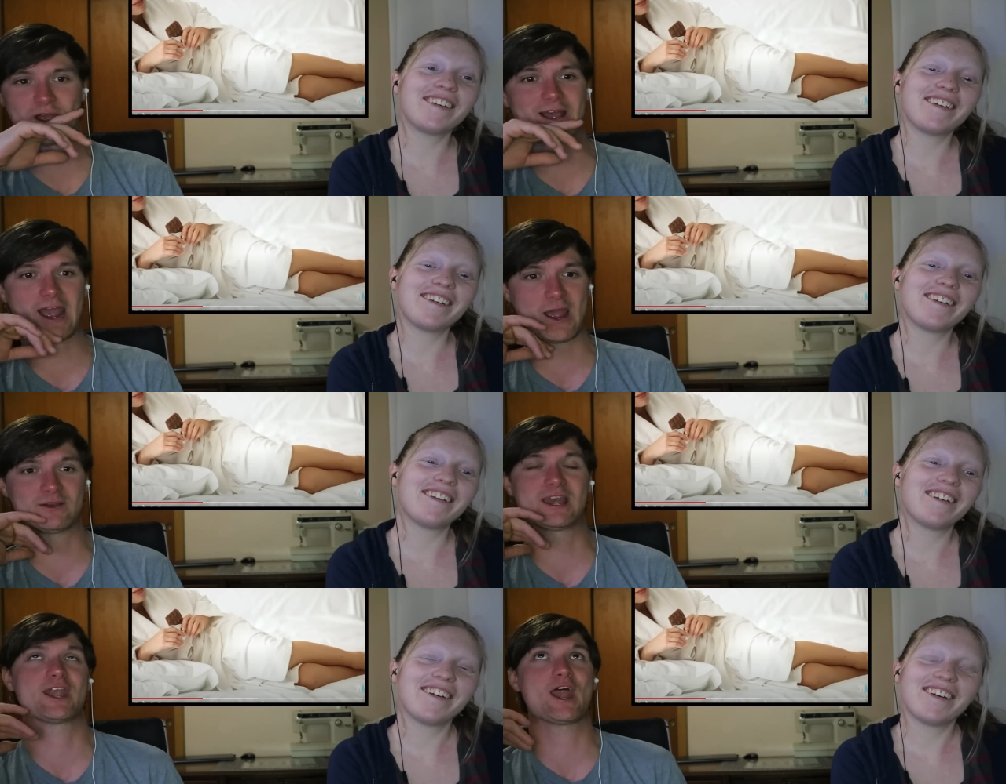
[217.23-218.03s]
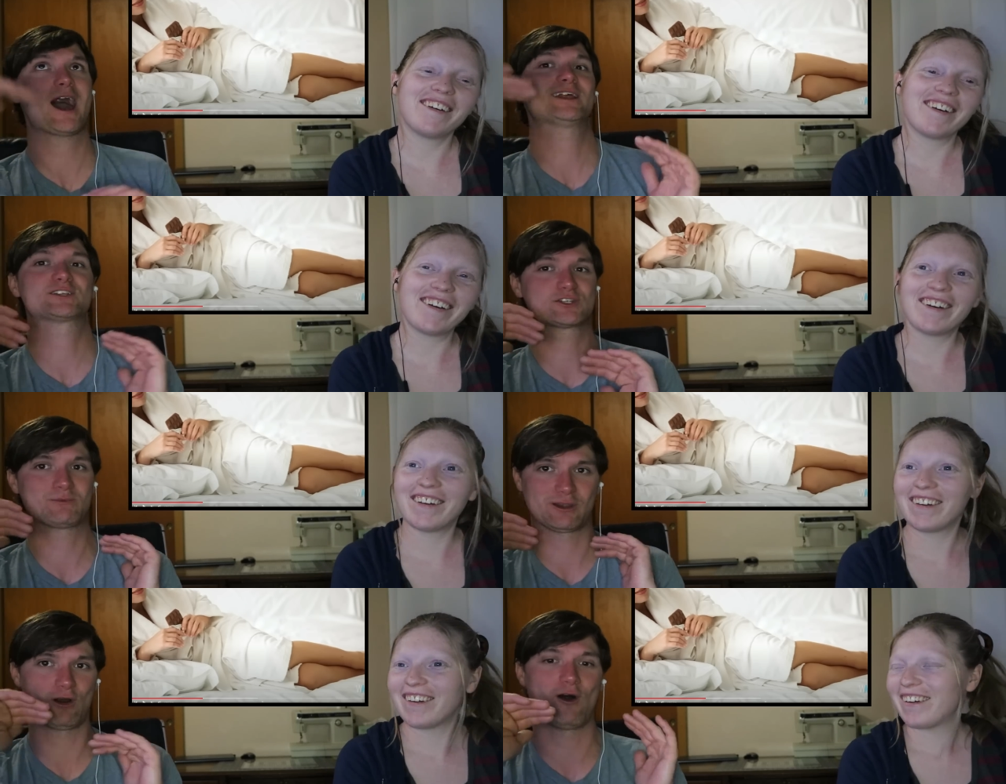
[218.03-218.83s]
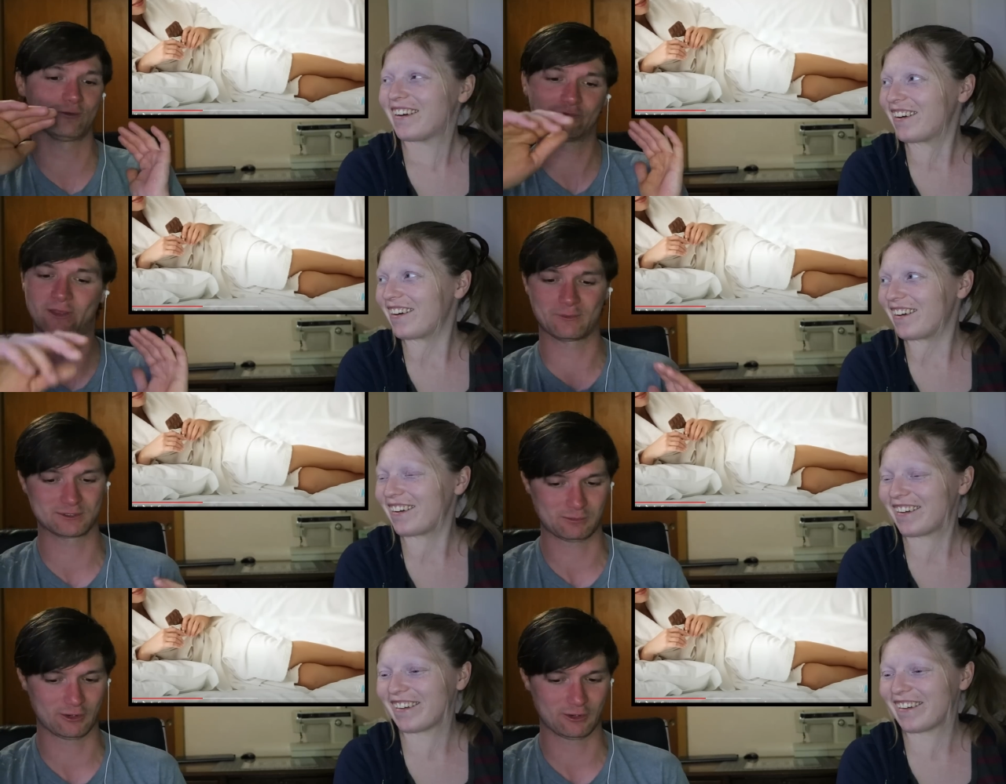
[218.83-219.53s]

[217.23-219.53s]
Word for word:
Speaker 1: So I, I did not assume at all that that was